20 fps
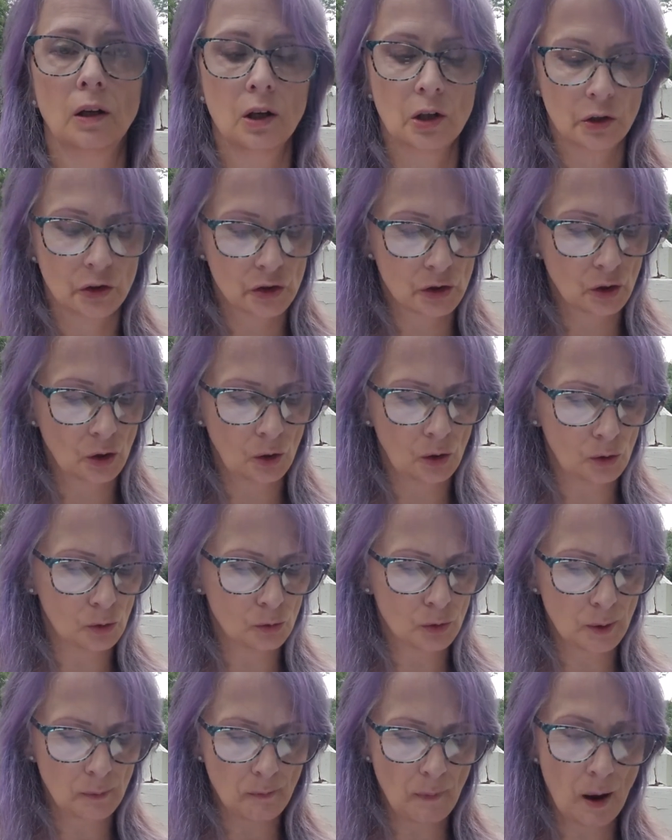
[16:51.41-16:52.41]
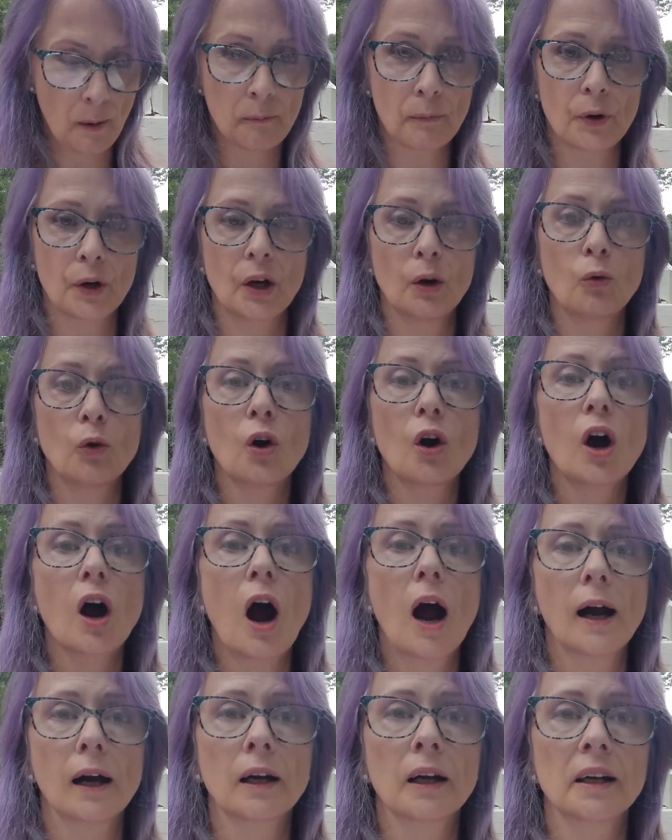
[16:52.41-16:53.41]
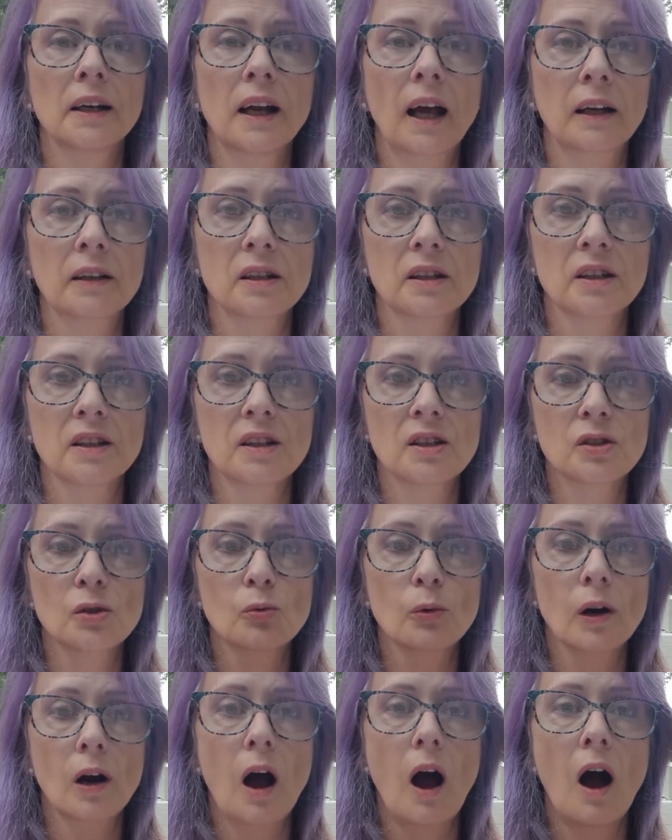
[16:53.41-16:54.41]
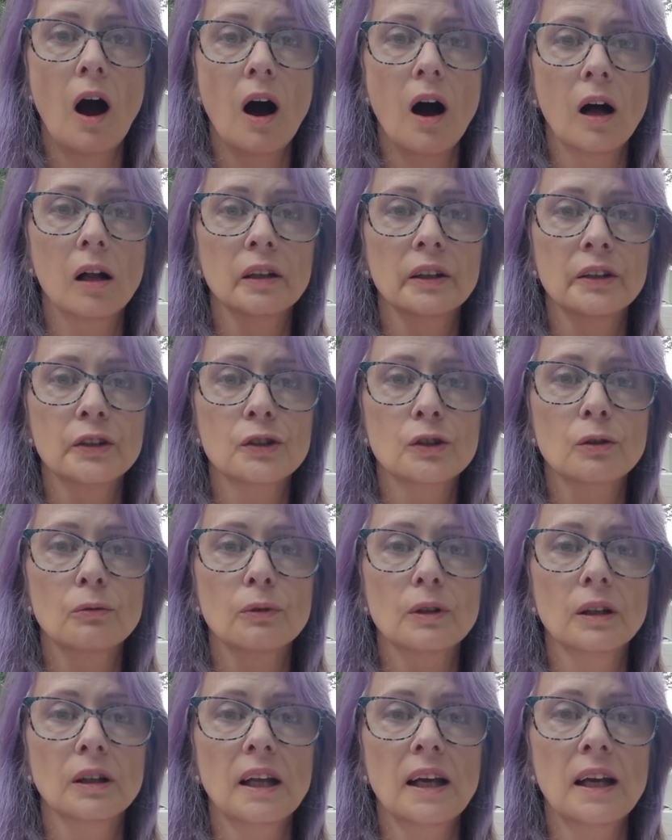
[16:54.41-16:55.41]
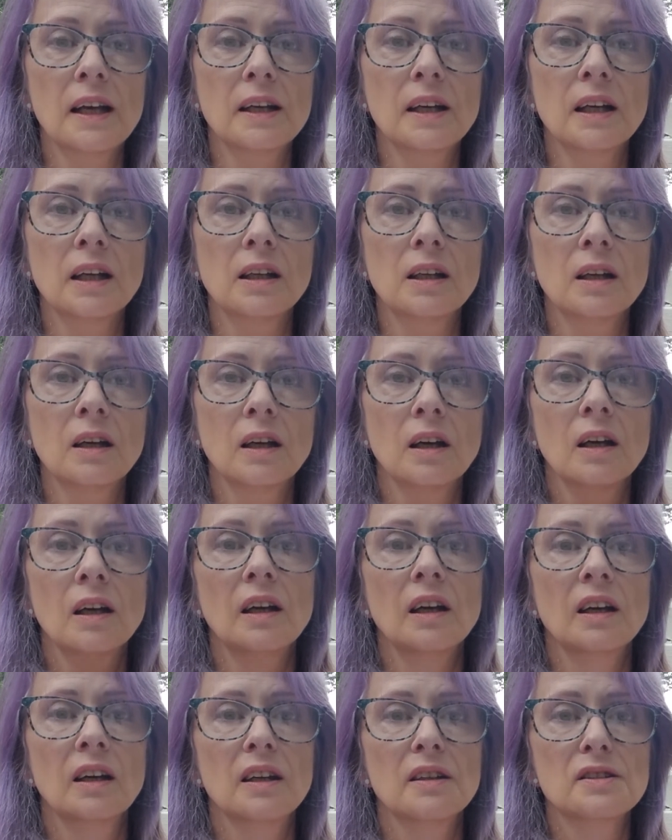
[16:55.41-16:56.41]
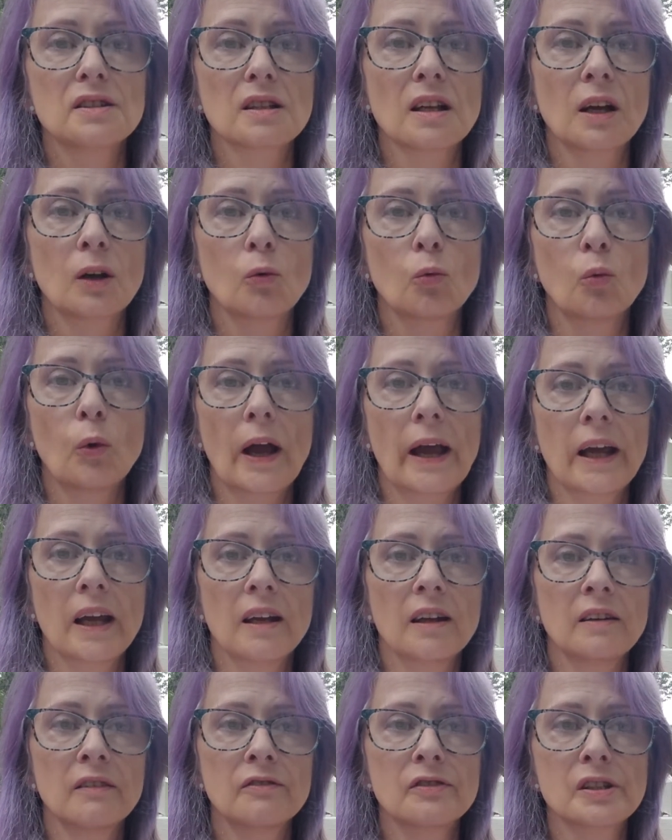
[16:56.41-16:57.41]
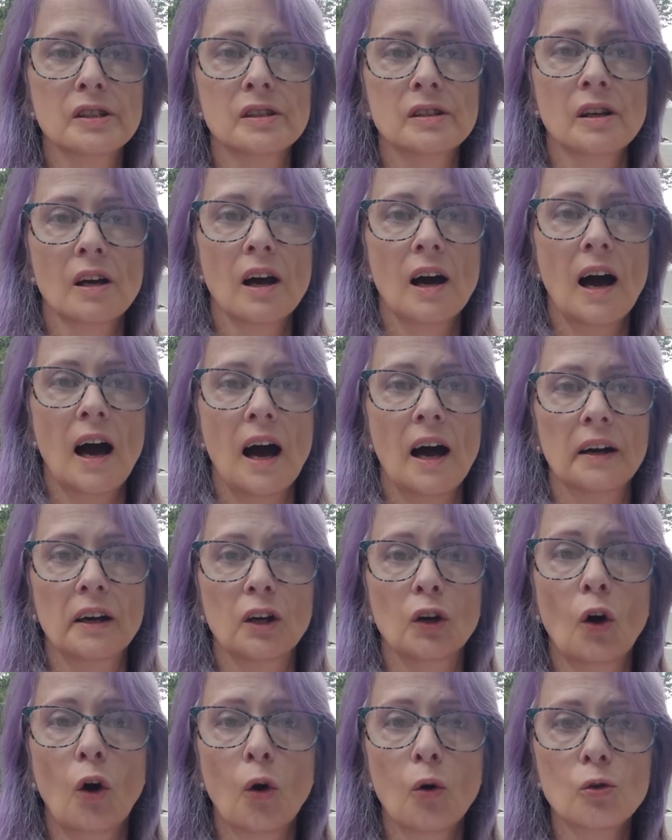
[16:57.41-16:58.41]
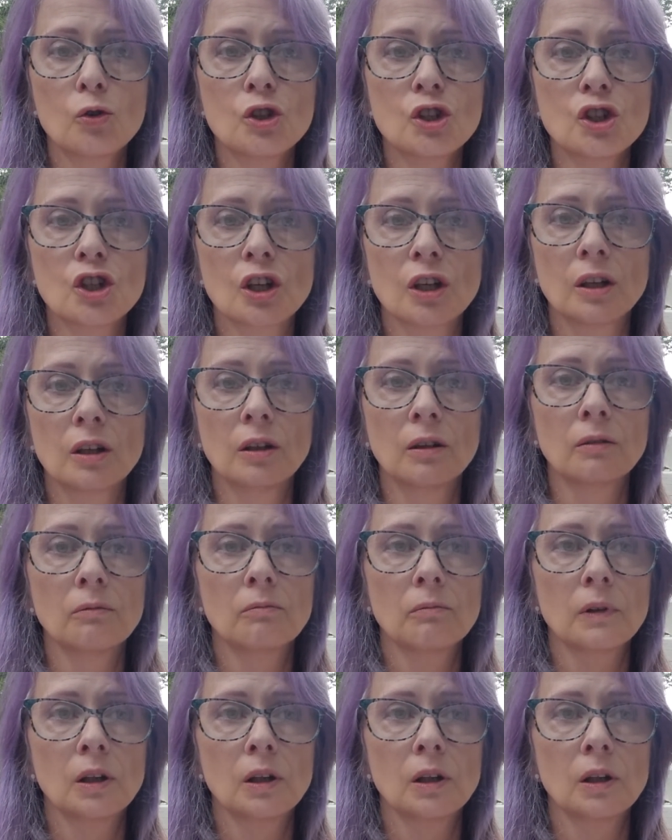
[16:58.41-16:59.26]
So remembering our connectedness, we're all interrelated. It's like waves on an ocean.